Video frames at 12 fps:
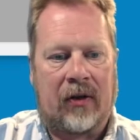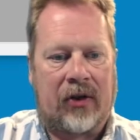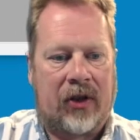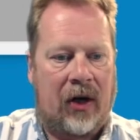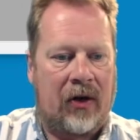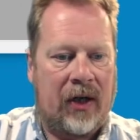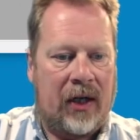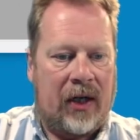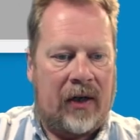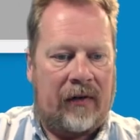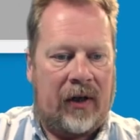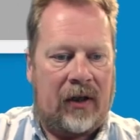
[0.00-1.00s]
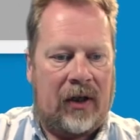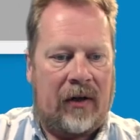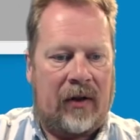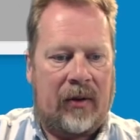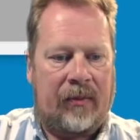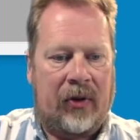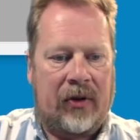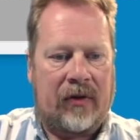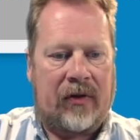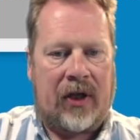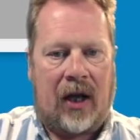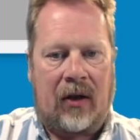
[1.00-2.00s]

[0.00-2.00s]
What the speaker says: So if I load up the point of sale